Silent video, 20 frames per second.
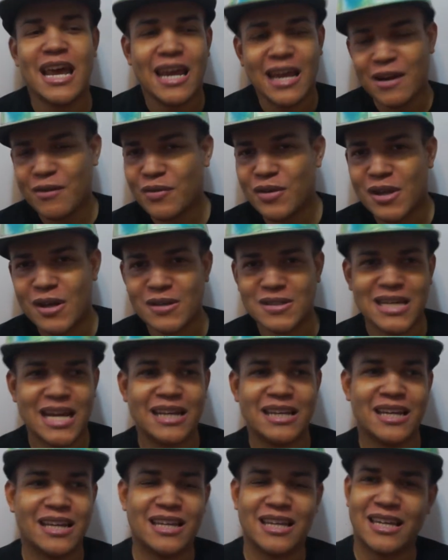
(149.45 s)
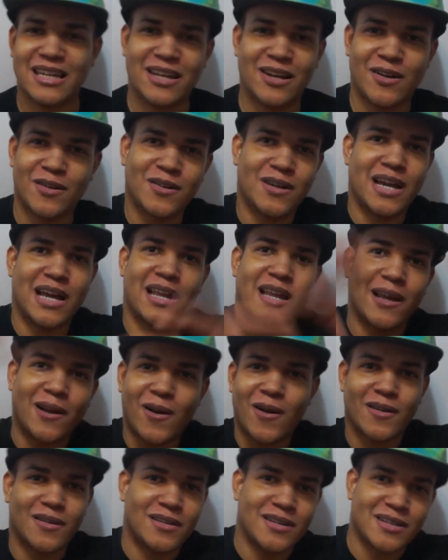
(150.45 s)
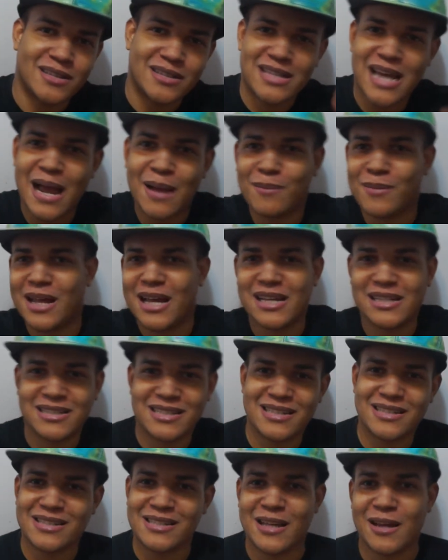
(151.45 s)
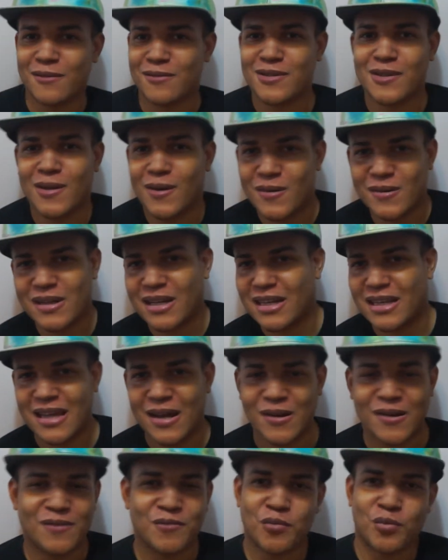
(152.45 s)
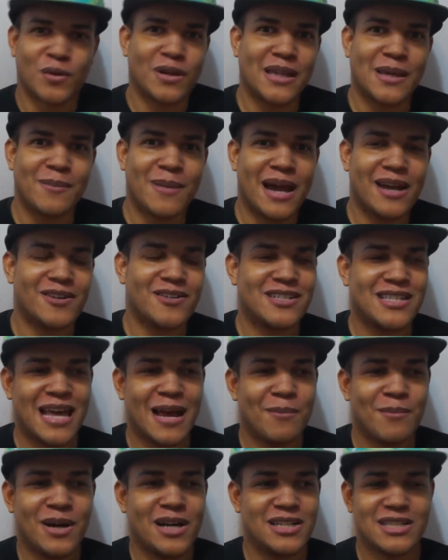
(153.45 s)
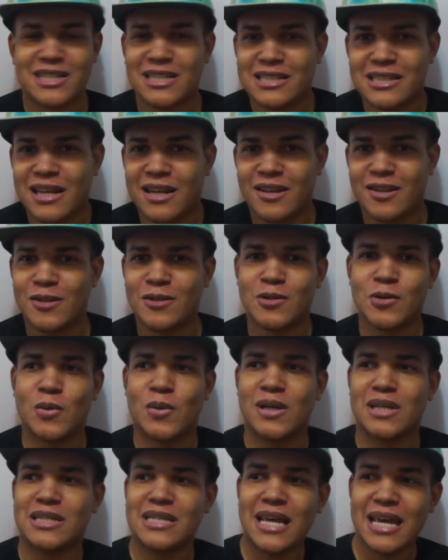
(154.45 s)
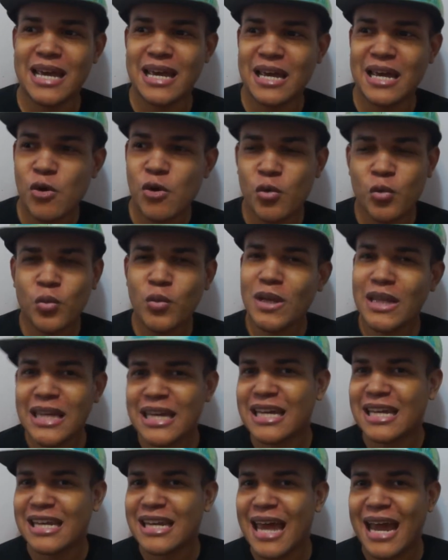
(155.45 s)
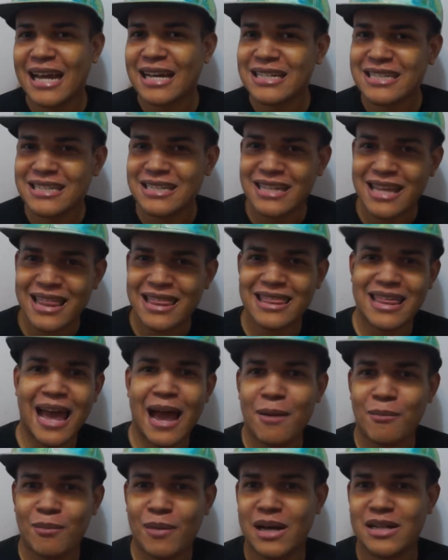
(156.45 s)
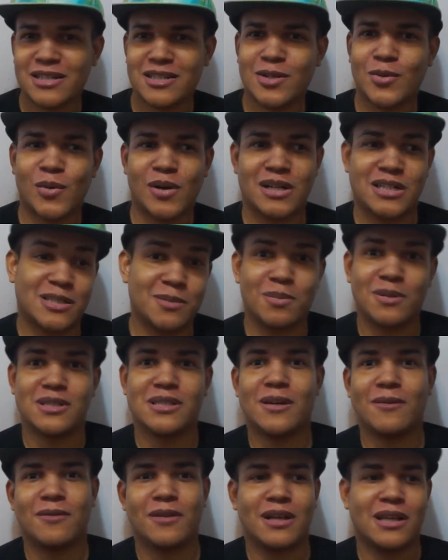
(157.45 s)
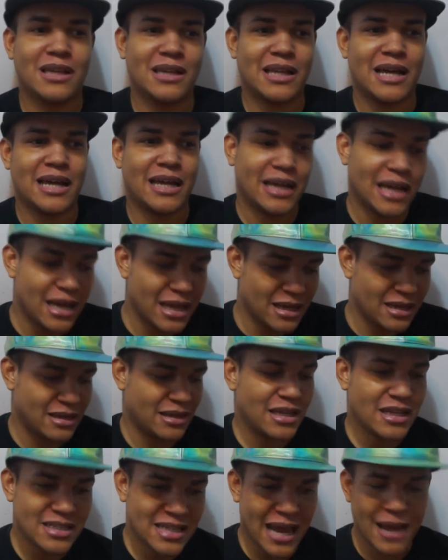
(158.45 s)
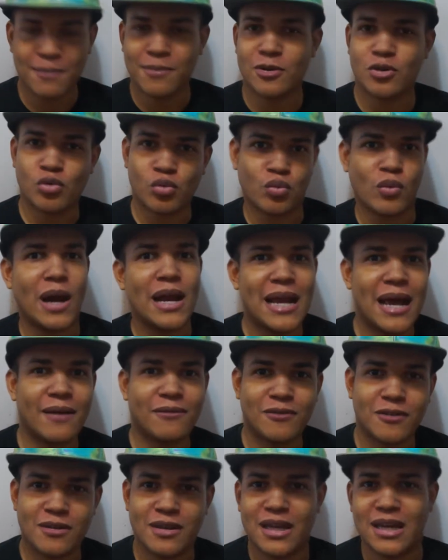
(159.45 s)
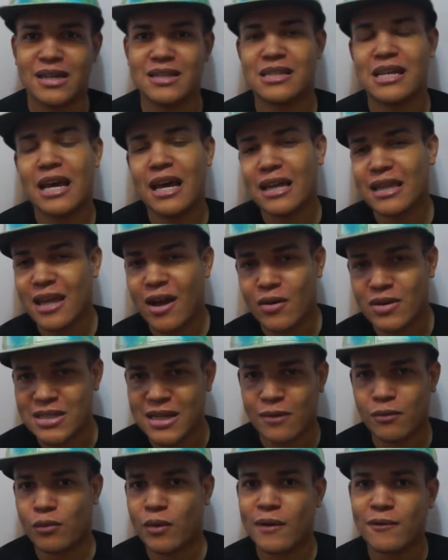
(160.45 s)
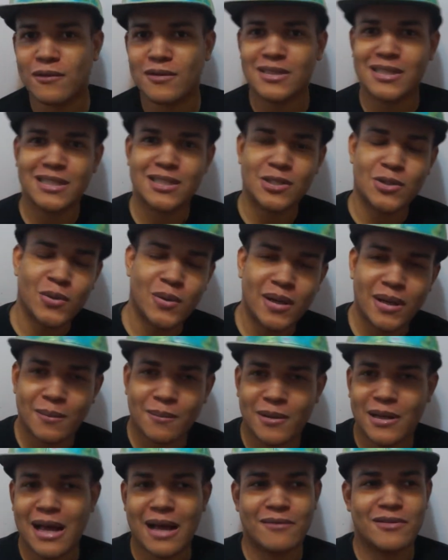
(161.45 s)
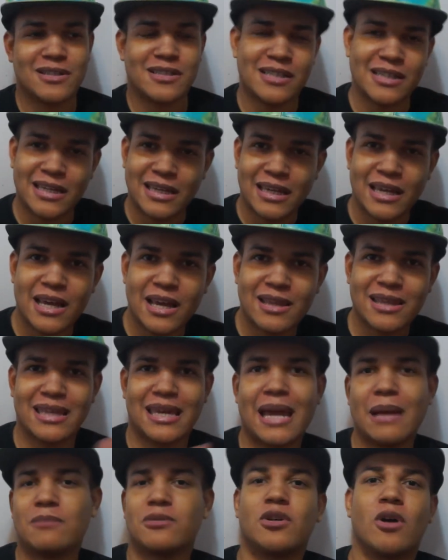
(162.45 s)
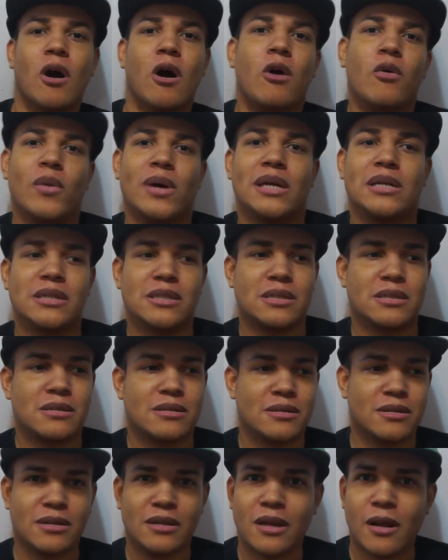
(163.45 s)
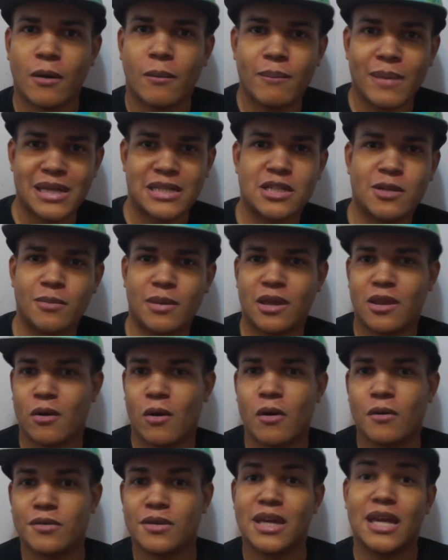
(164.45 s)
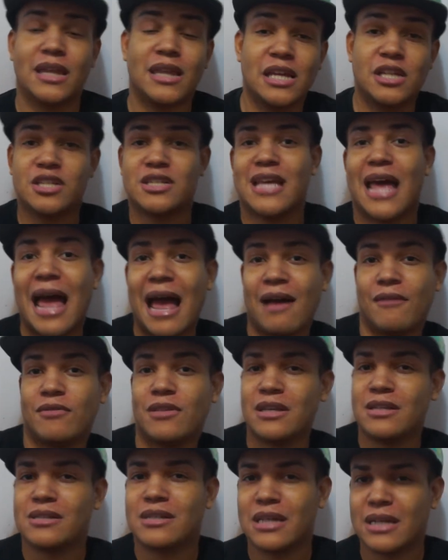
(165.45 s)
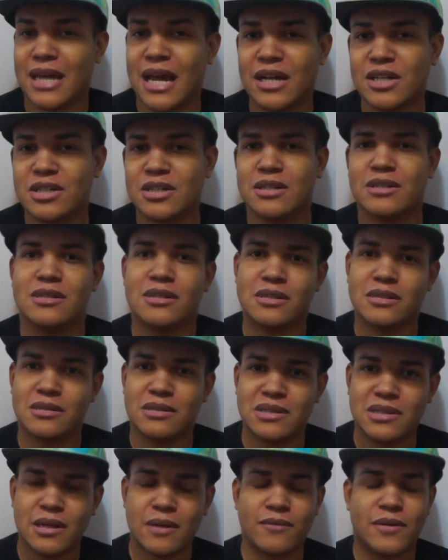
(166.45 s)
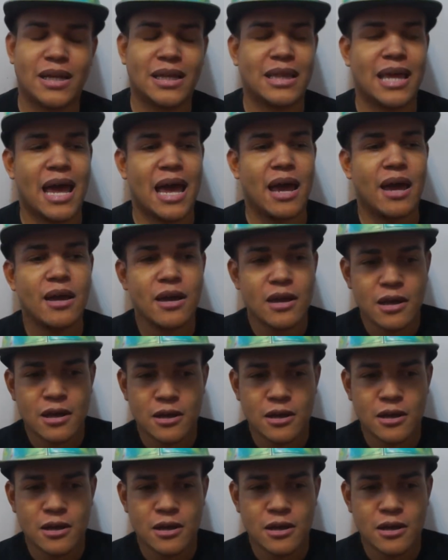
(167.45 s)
Even though technically, you know, you got like all the timelines and stuff, so none of that really matters that much because none of the stories really connect that much to where it's specifically like this happened right after this. They always have references to it, but obviously the games are always you know meant to be their own thing. They just have these connections and stuff like that.